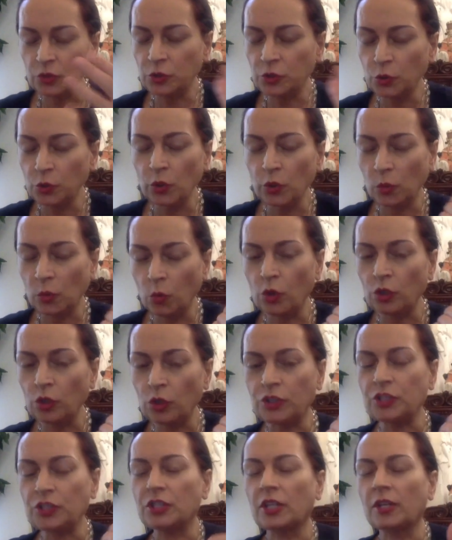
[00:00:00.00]
doing
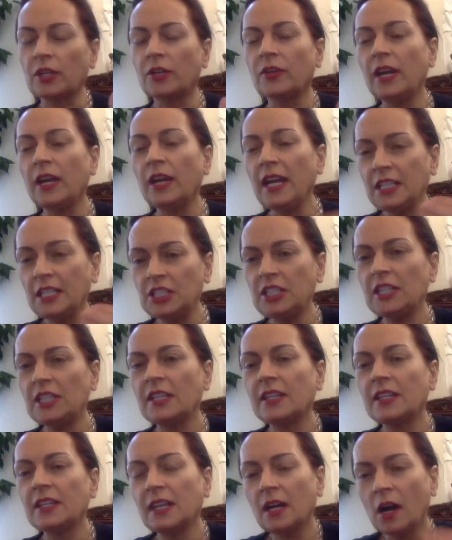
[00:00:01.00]
what?
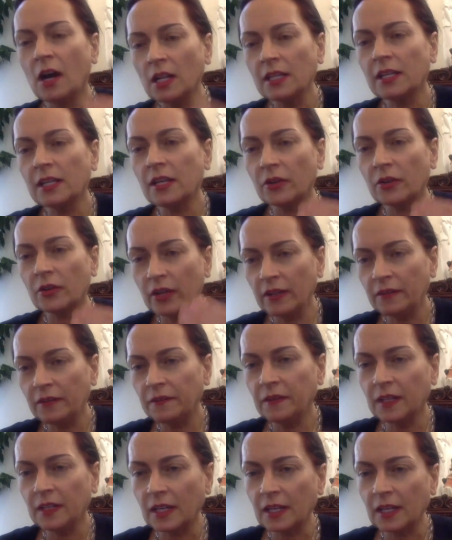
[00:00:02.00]
Creating the
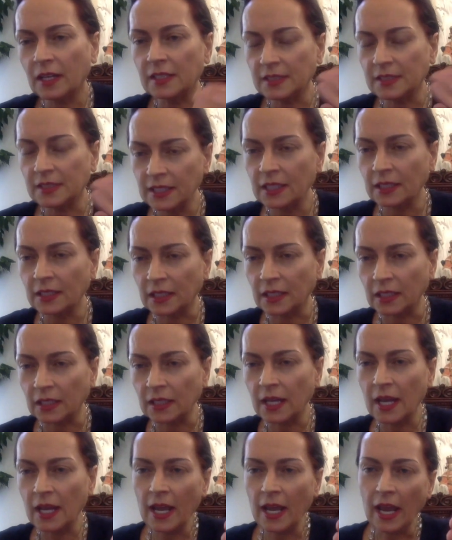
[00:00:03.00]
holographic
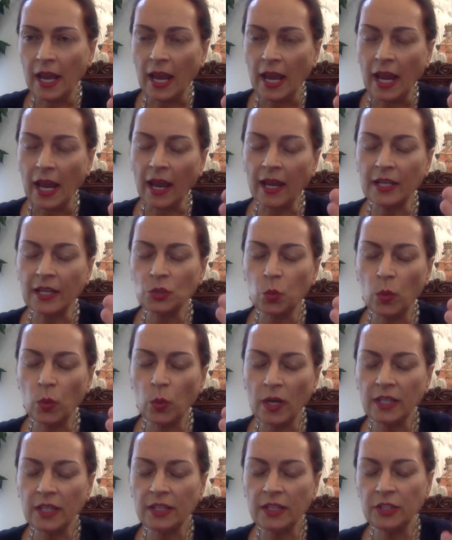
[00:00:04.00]
signal. And
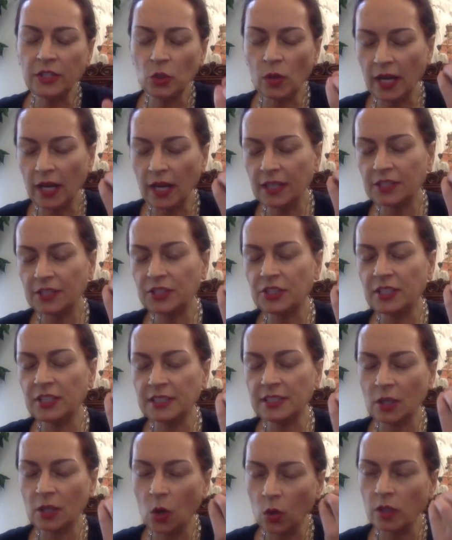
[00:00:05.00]
when you get
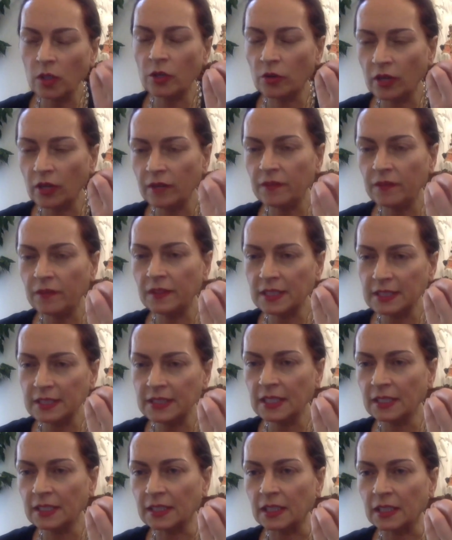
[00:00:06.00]
this holographic
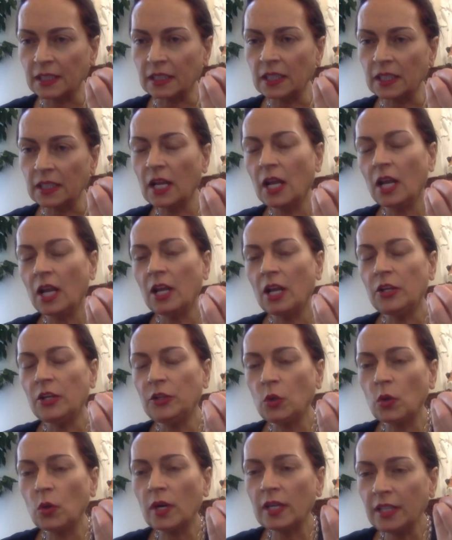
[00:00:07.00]
signal,
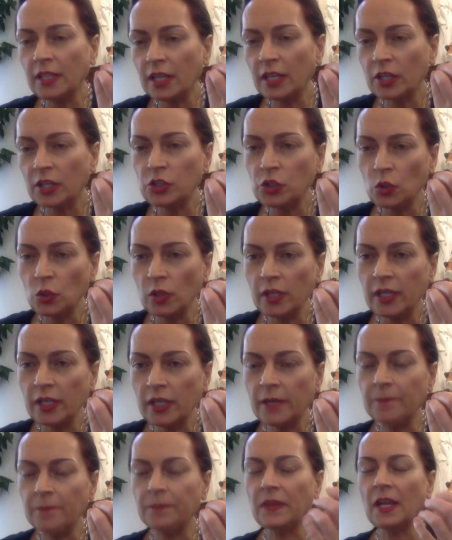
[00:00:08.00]
you can actually